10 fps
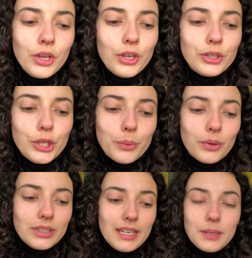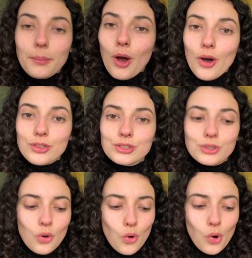You will need pots
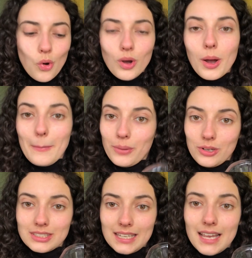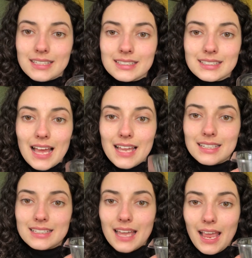or compost discs and